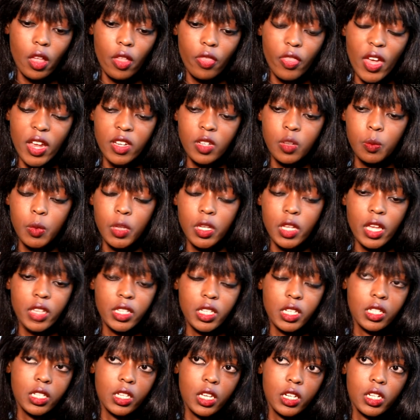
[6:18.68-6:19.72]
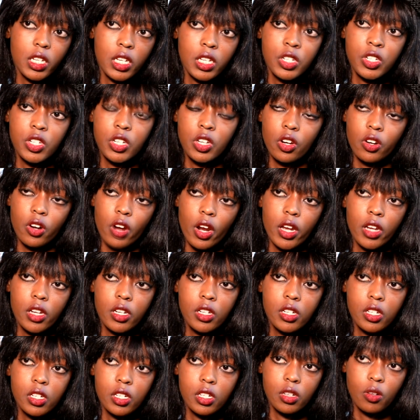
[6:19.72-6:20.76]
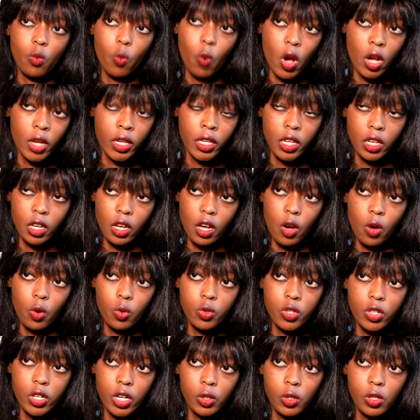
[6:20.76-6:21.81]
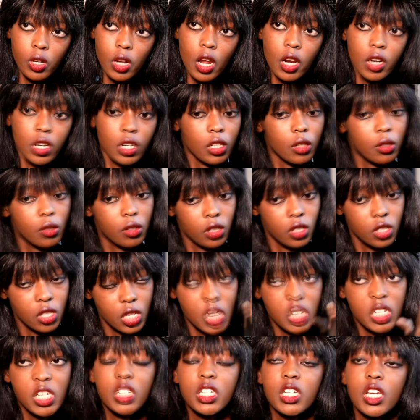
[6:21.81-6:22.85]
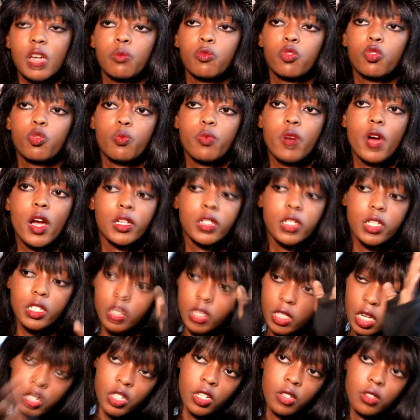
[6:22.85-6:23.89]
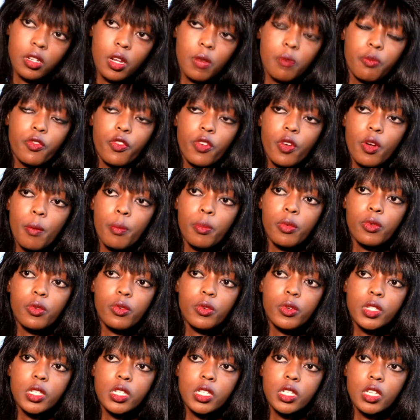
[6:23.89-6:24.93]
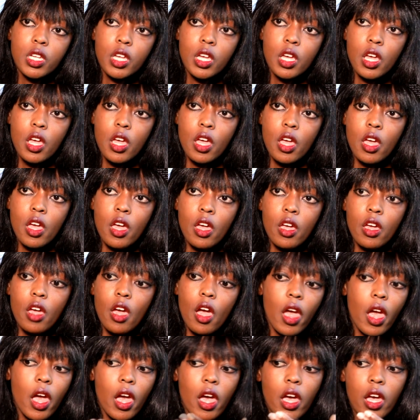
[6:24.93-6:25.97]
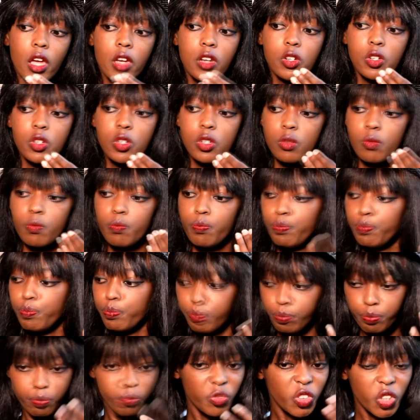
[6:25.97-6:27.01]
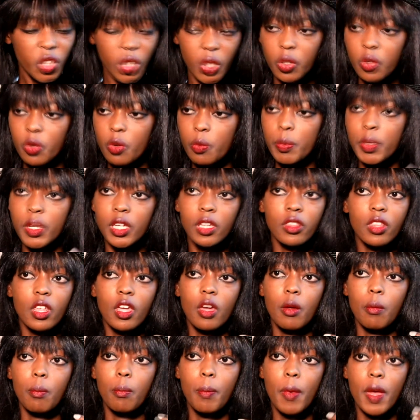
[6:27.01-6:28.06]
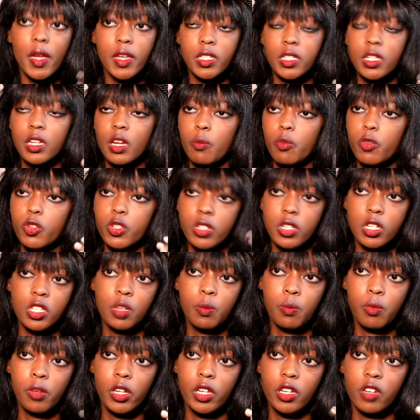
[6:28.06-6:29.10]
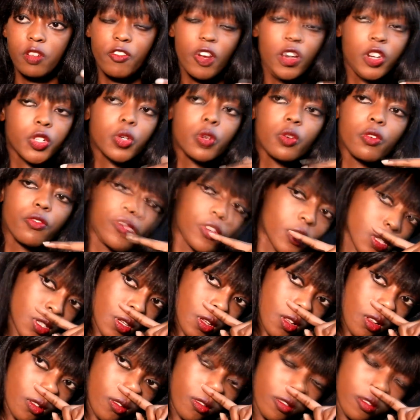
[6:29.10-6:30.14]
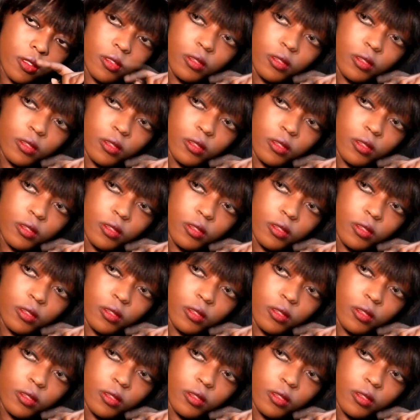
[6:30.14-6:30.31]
that means, as I said, eating right, working out regularly, setting time to practice, setting time for your books, and being the best and most disciplined version of yourself.